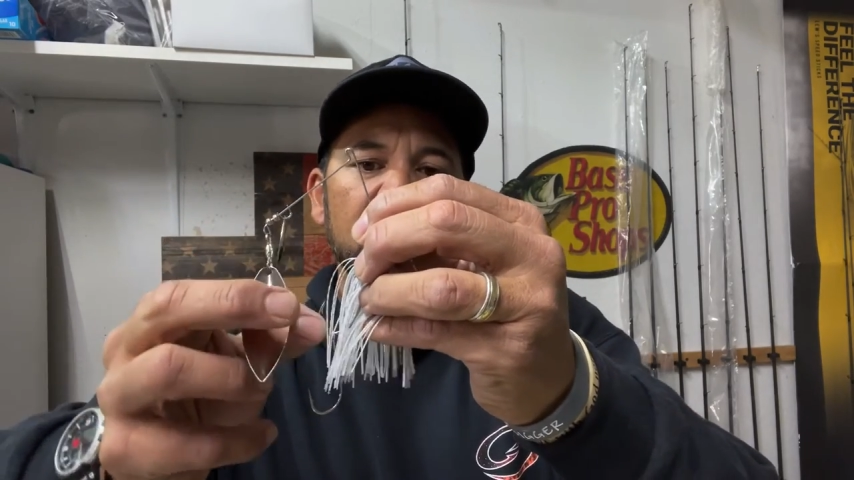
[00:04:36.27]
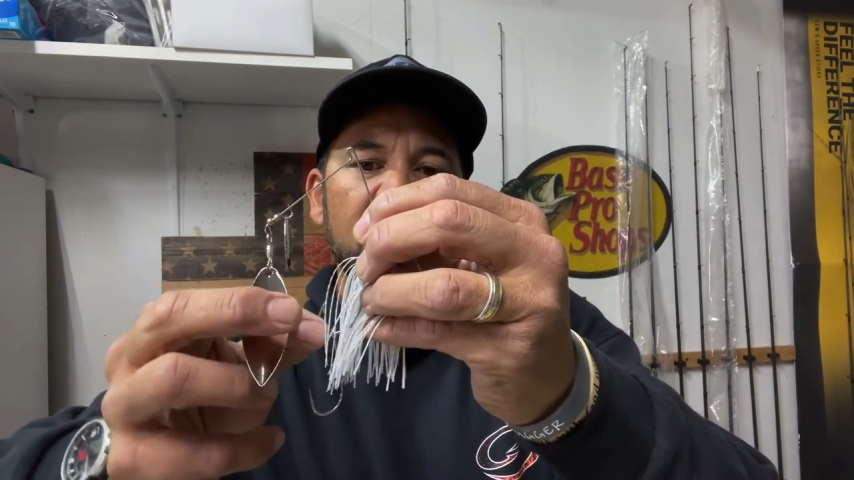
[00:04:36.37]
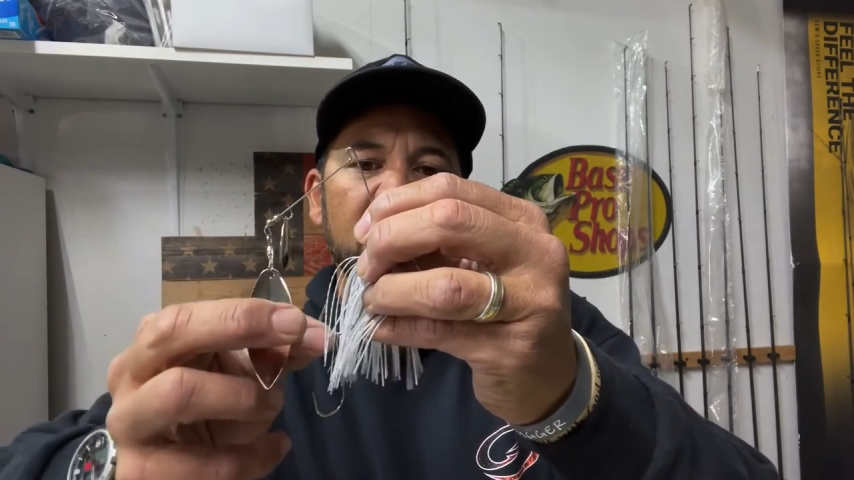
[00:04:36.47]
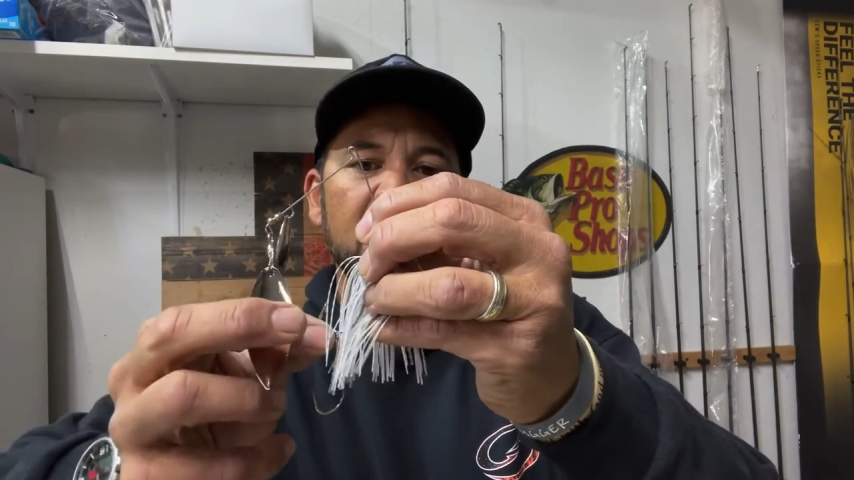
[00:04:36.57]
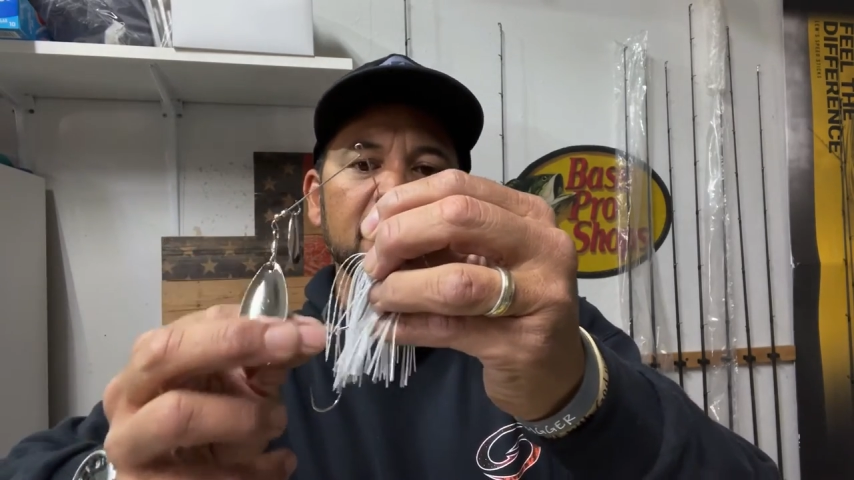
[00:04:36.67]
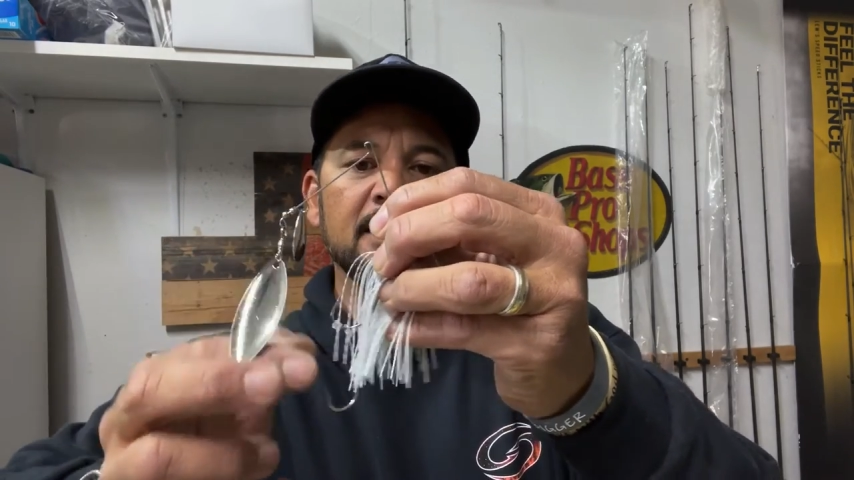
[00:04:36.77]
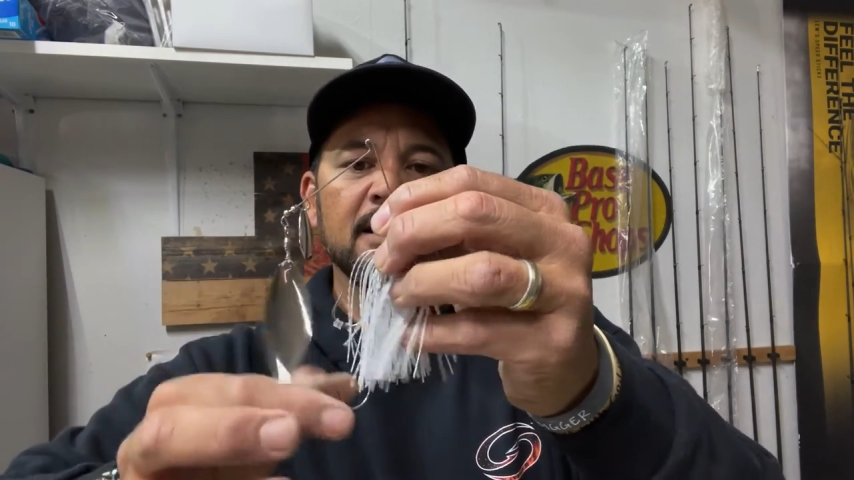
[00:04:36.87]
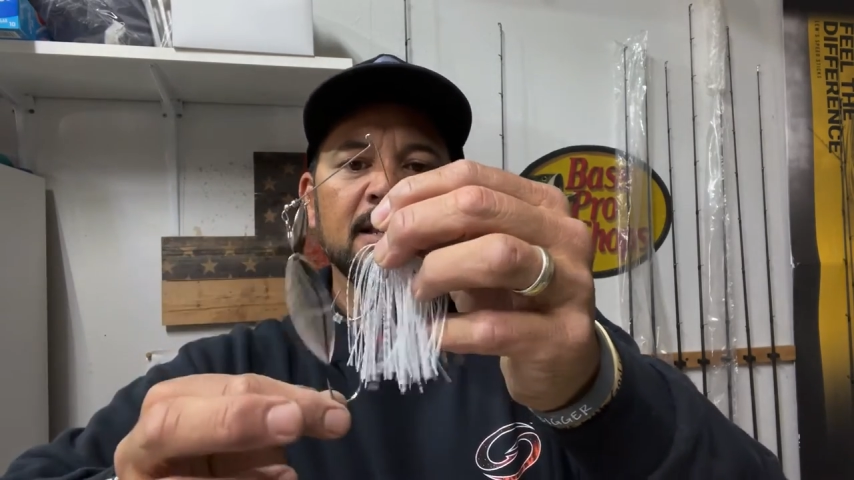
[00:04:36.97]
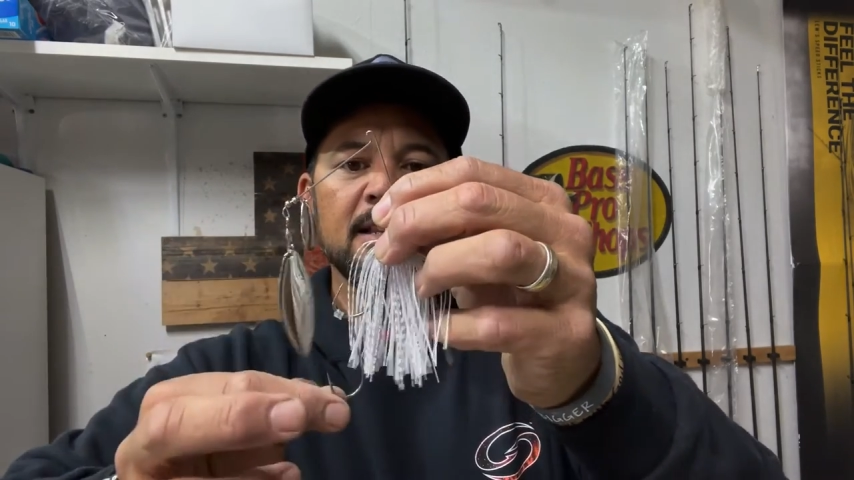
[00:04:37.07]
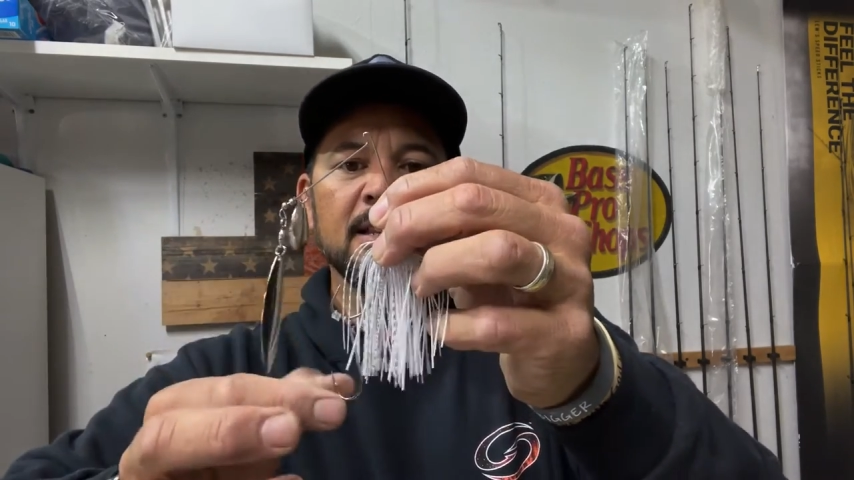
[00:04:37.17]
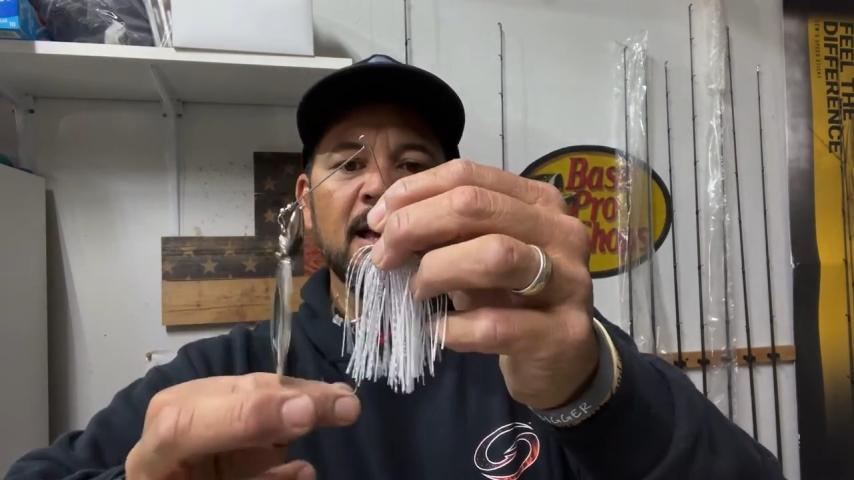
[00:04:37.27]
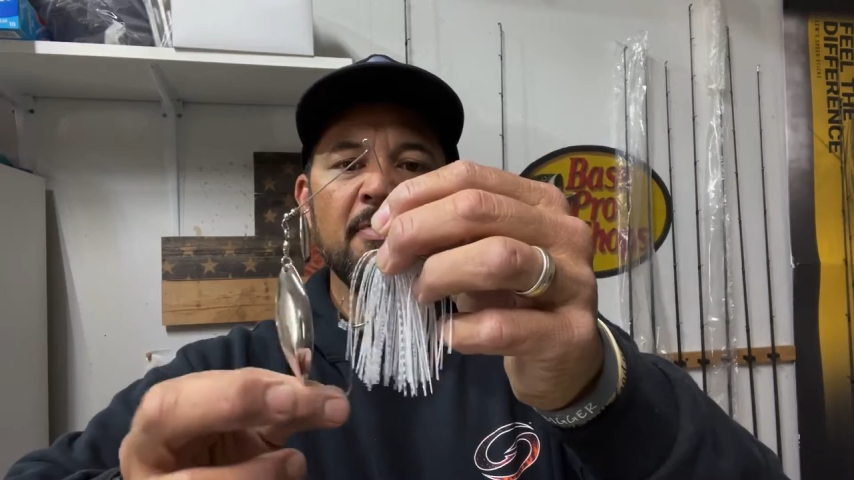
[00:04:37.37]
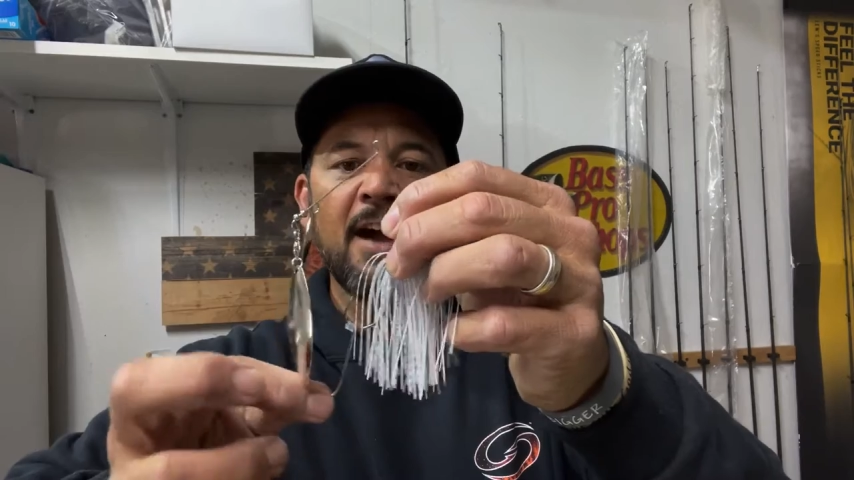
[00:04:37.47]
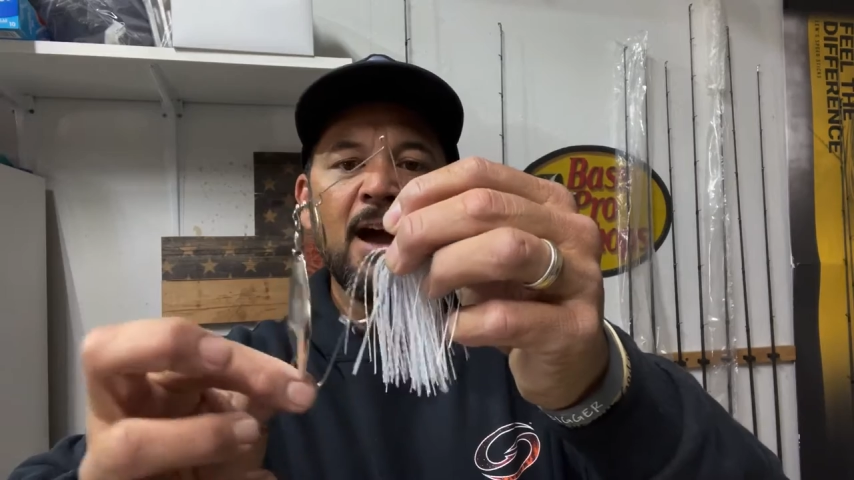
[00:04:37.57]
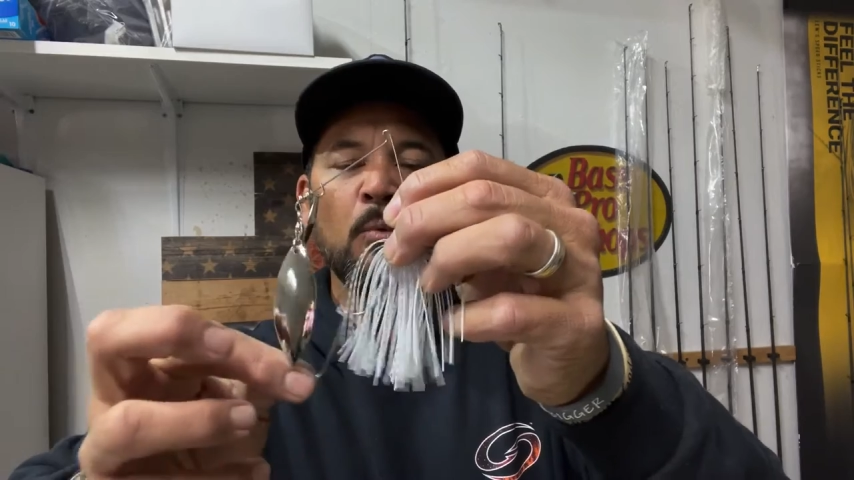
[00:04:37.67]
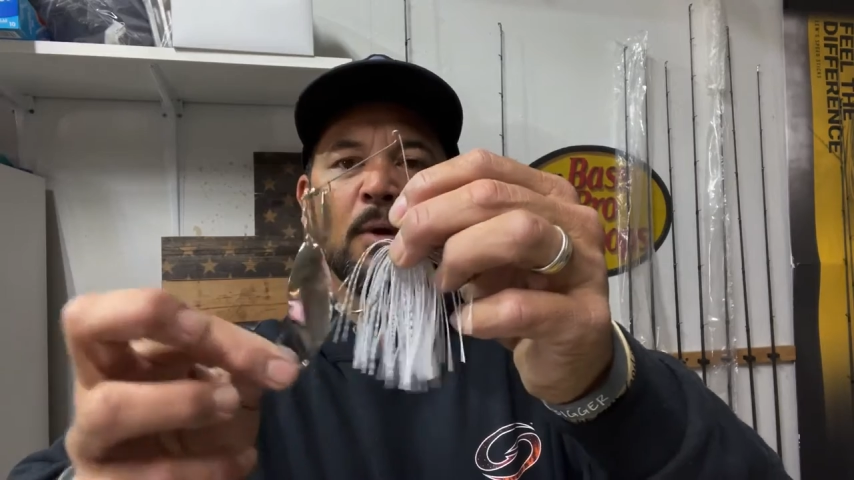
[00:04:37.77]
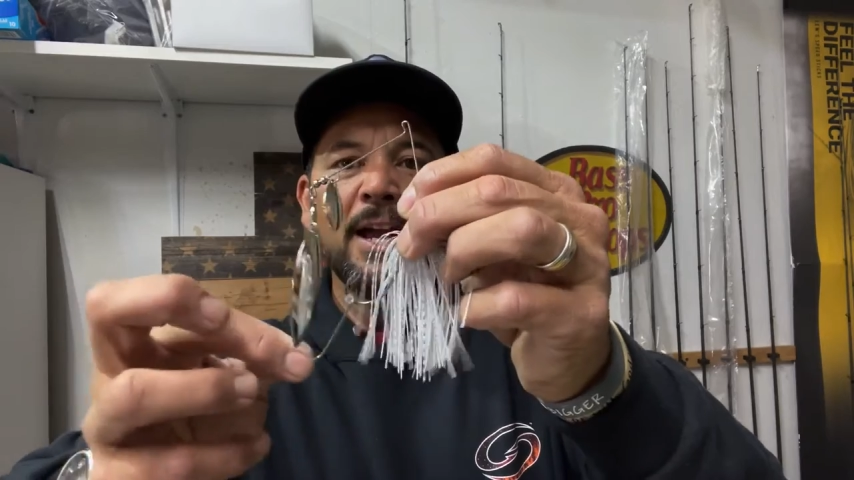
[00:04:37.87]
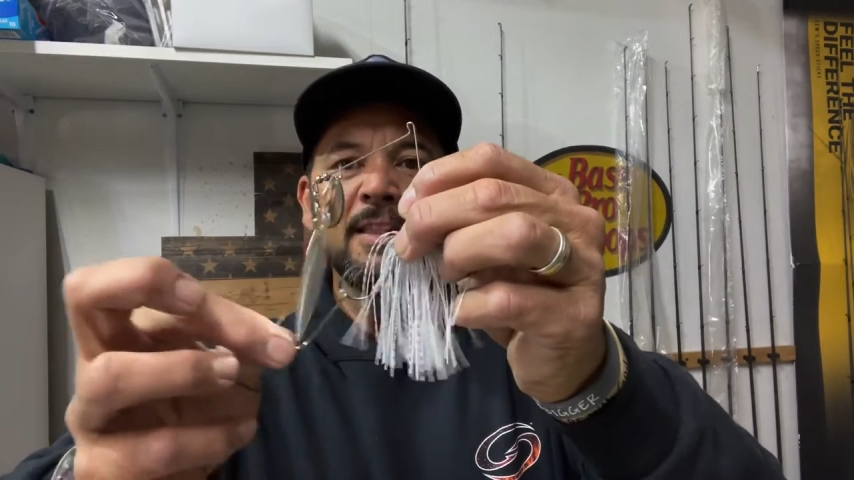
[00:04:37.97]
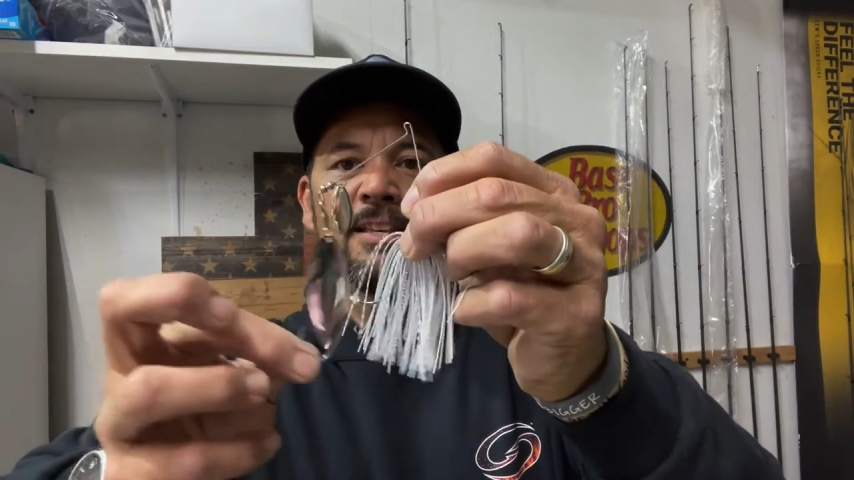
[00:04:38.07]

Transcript: and, and that way,